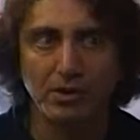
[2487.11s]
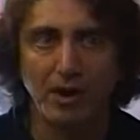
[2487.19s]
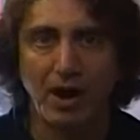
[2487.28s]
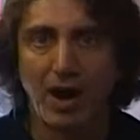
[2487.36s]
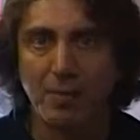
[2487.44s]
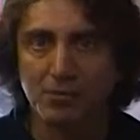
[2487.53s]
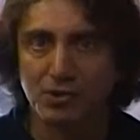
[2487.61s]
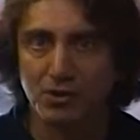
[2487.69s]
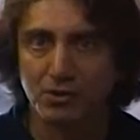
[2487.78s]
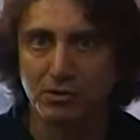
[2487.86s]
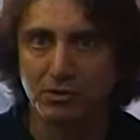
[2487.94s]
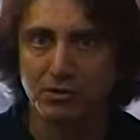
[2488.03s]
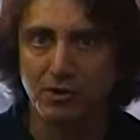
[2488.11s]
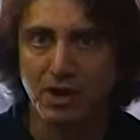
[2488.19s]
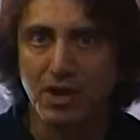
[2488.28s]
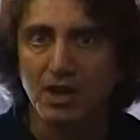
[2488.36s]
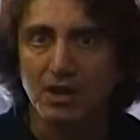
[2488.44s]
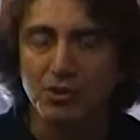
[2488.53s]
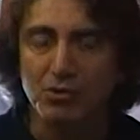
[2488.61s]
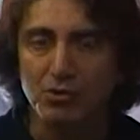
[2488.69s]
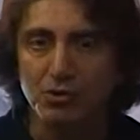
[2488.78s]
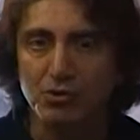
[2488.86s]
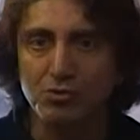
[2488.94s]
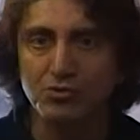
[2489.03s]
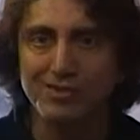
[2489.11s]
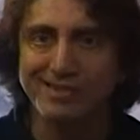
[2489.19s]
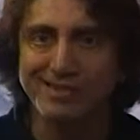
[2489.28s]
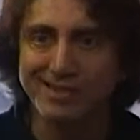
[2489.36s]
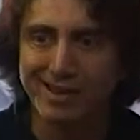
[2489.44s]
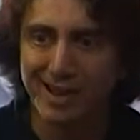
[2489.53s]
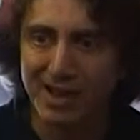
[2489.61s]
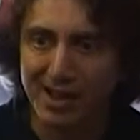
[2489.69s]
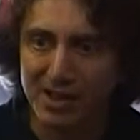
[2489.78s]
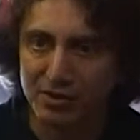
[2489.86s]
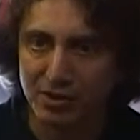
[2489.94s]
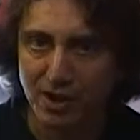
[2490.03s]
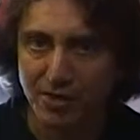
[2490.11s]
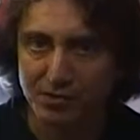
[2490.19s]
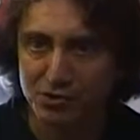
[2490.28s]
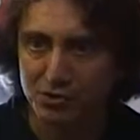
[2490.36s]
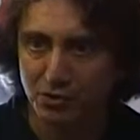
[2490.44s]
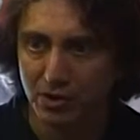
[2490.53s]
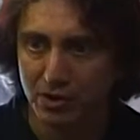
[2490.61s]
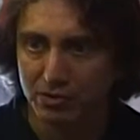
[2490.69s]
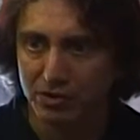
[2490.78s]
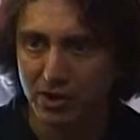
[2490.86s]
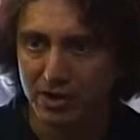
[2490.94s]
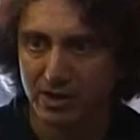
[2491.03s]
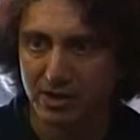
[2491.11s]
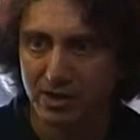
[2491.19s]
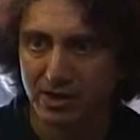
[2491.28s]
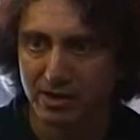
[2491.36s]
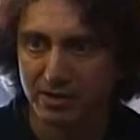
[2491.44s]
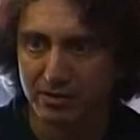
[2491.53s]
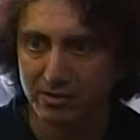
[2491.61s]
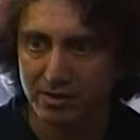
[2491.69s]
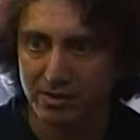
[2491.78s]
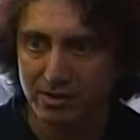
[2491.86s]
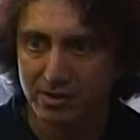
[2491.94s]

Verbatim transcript: They're optional. You you you decide to have a joint checking account.